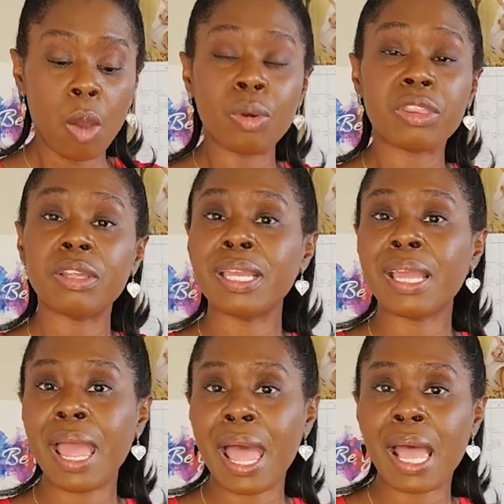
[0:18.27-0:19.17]
with
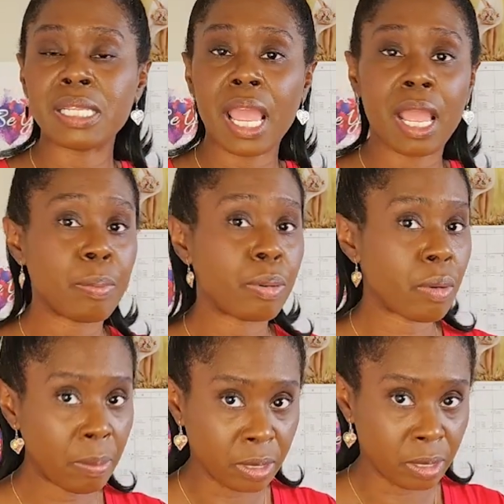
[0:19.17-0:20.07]
looking at a
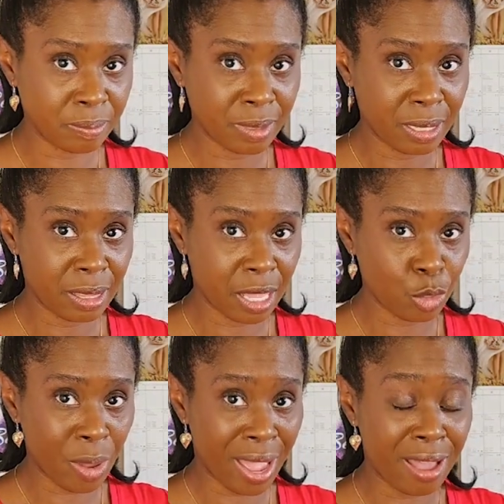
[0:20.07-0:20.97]
problem that
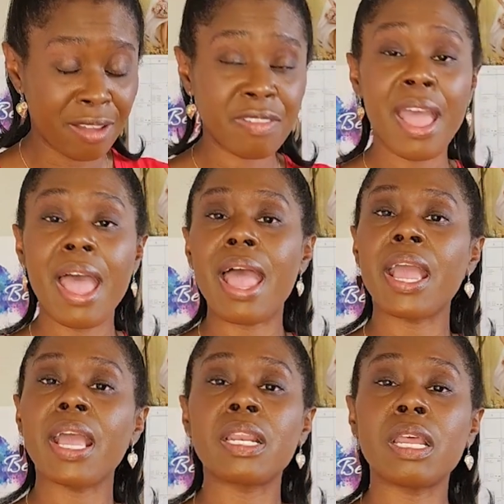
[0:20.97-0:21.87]
you have
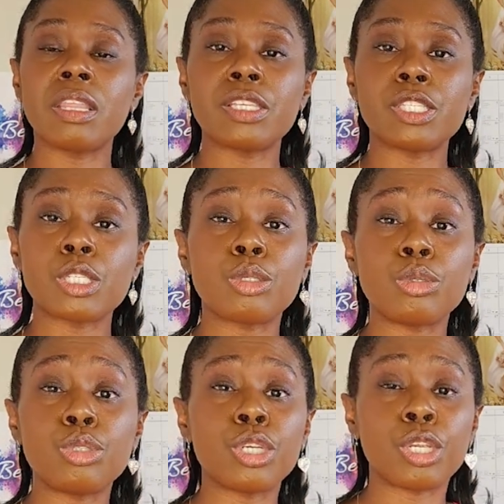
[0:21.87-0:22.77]
and the
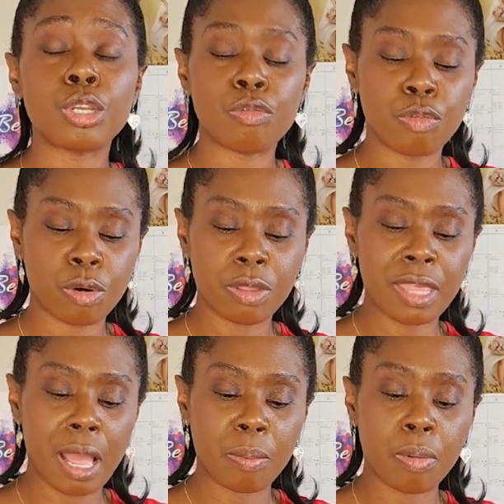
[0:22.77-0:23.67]
solution for
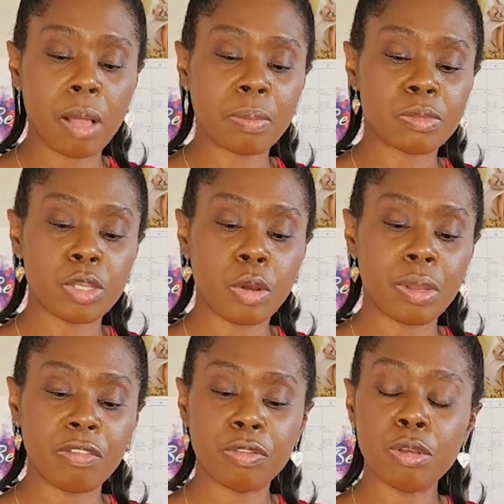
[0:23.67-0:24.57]
that problem. So
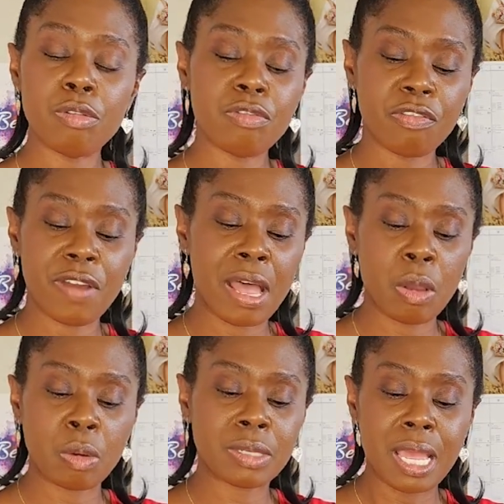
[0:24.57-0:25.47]
if you
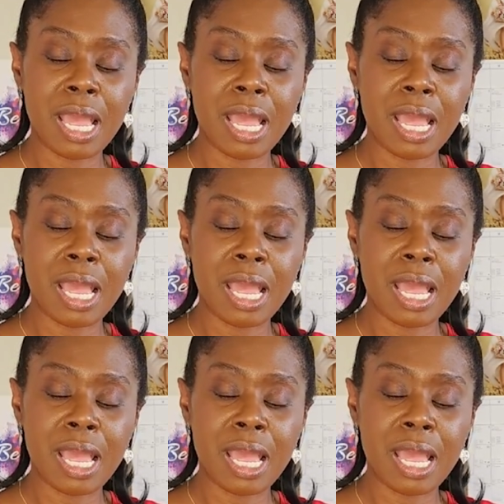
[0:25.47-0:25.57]
found